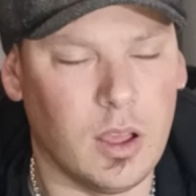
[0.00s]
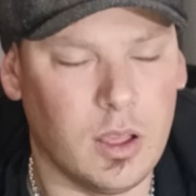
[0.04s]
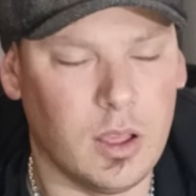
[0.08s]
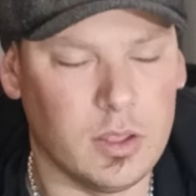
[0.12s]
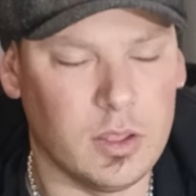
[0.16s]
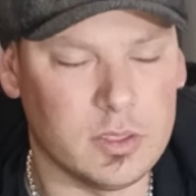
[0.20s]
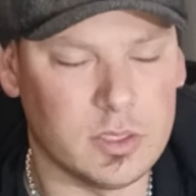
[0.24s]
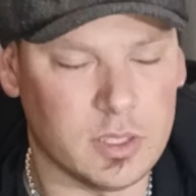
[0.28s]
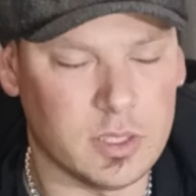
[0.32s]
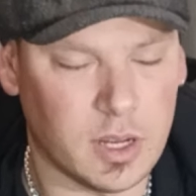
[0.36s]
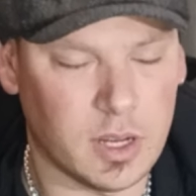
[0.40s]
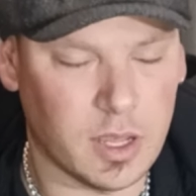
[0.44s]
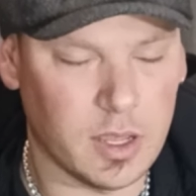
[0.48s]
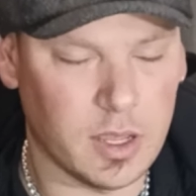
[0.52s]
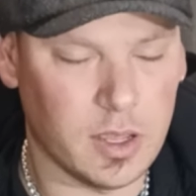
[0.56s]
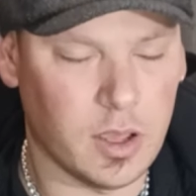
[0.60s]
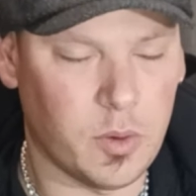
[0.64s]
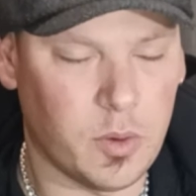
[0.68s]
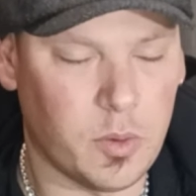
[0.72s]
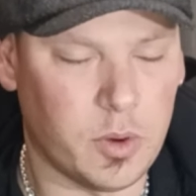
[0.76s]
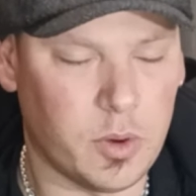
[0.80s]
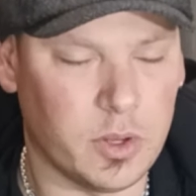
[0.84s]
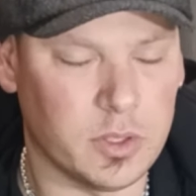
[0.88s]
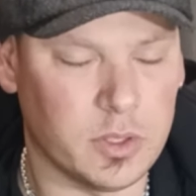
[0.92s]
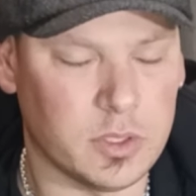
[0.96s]
today I
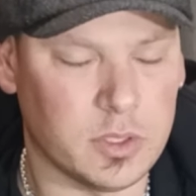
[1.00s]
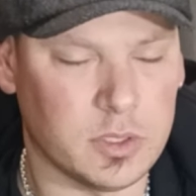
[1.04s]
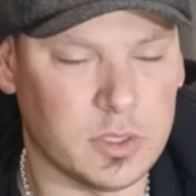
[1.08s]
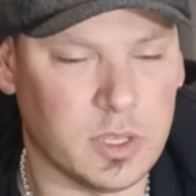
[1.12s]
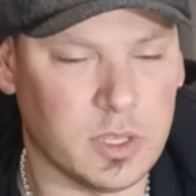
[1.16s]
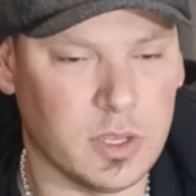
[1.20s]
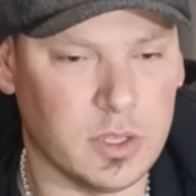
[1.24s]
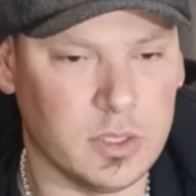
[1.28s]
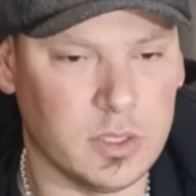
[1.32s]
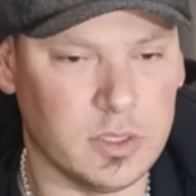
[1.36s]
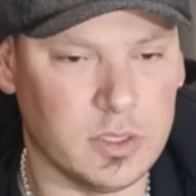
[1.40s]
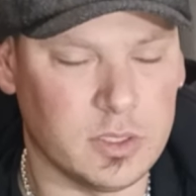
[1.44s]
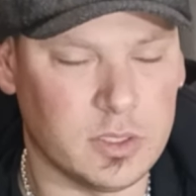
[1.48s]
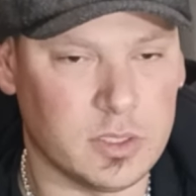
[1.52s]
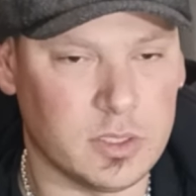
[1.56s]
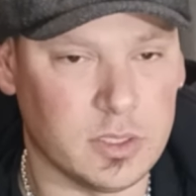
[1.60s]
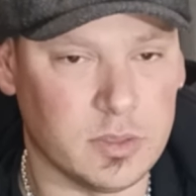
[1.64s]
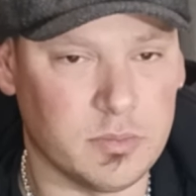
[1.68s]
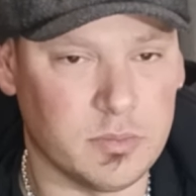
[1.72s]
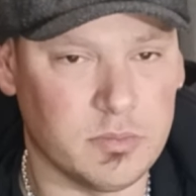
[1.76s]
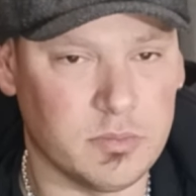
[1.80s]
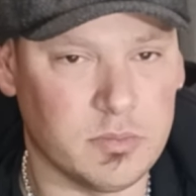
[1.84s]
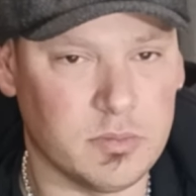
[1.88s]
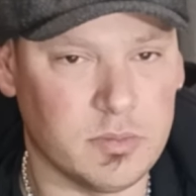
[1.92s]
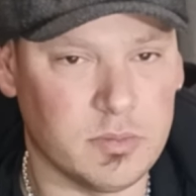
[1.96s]
wanted to tell you is that
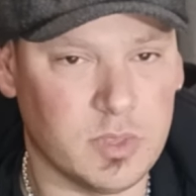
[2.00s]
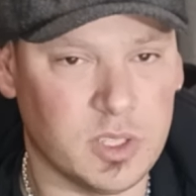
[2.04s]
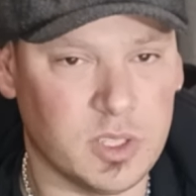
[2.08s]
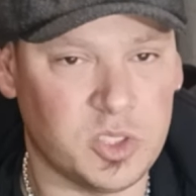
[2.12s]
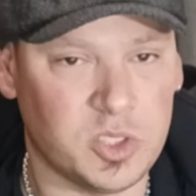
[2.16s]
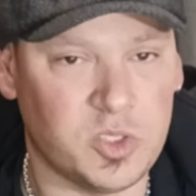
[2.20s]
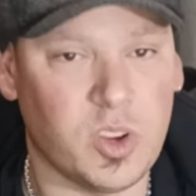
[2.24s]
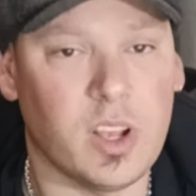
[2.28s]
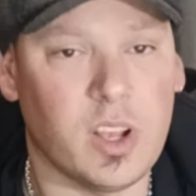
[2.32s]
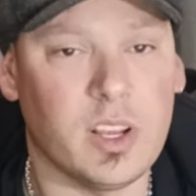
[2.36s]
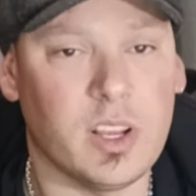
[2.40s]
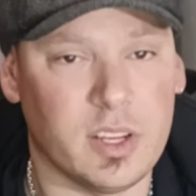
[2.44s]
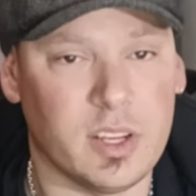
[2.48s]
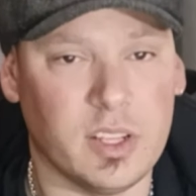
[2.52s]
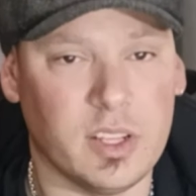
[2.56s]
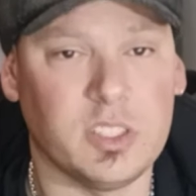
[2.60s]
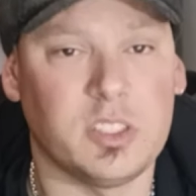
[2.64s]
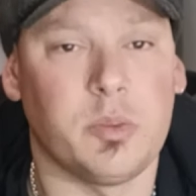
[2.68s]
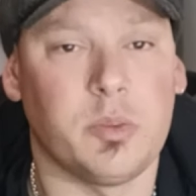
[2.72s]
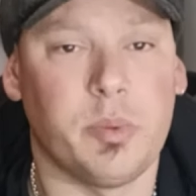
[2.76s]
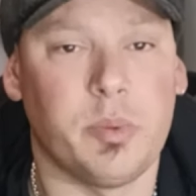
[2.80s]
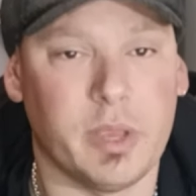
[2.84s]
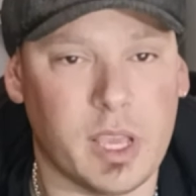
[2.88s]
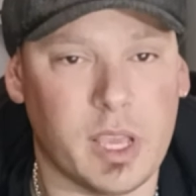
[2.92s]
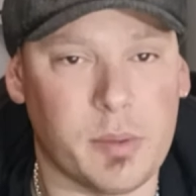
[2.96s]
Australia needs to
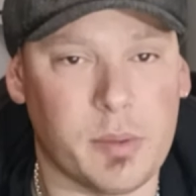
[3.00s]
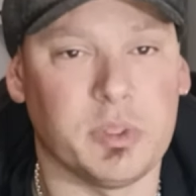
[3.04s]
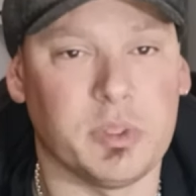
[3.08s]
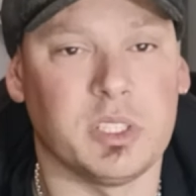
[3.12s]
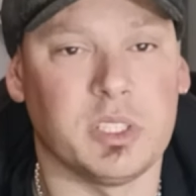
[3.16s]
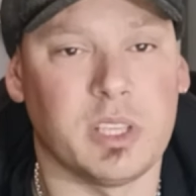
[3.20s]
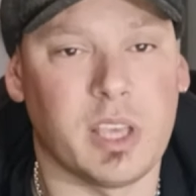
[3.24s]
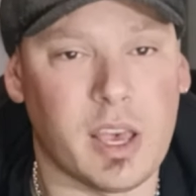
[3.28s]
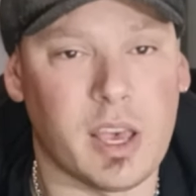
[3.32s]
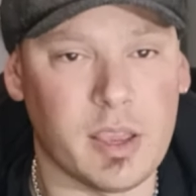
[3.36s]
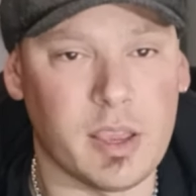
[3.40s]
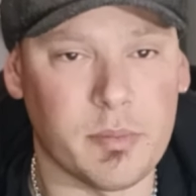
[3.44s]
pick up its game.